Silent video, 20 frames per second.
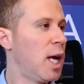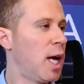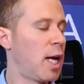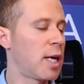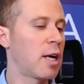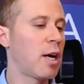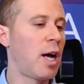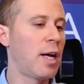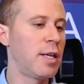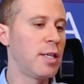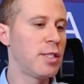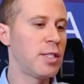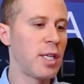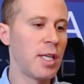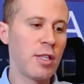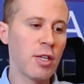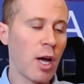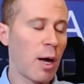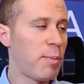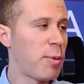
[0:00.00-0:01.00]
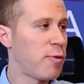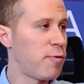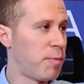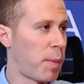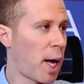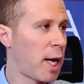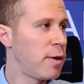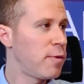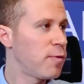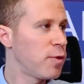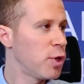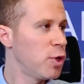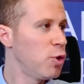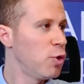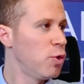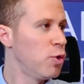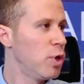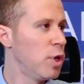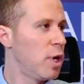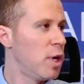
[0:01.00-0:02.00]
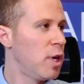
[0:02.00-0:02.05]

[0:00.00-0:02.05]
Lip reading: and kind of stay top of mind for you.